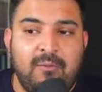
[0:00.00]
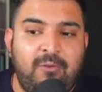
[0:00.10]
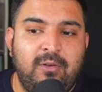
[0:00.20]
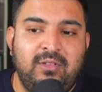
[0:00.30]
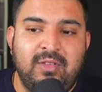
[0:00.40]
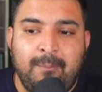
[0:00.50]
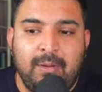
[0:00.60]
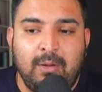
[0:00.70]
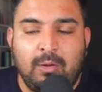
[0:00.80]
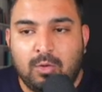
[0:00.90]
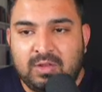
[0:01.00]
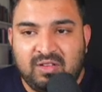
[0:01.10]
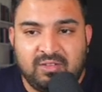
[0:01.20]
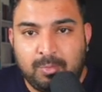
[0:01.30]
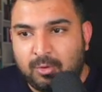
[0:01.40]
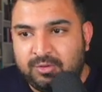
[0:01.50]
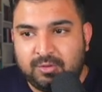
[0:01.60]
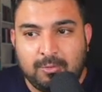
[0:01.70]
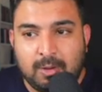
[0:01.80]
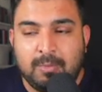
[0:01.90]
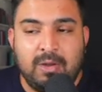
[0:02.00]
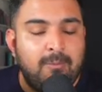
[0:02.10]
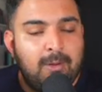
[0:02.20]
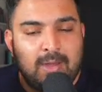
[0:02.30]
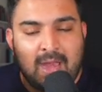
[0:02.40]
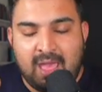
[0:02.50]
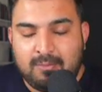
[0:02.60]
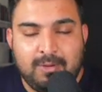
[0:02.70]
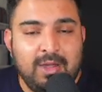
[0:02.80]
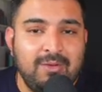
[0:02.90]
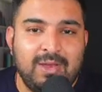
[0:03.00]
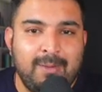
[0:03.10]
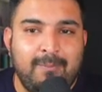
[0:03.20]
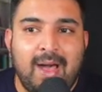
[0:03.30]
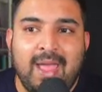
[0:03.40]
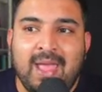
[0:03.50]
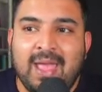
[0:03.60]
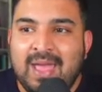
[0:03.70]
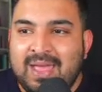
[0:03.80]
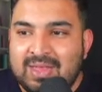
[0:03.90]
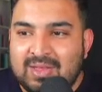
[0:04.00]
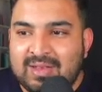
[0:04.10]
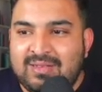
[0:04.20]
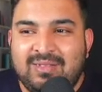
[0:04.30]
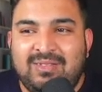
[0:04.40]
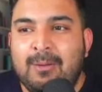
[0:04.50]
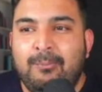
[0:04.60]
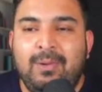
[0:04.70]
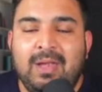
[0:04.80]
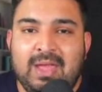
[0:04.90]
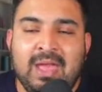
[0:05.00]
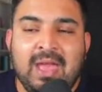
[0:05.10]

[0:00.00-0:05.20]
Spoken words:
For example, clothing, sports equipment, whatever you want to buy, you can just simply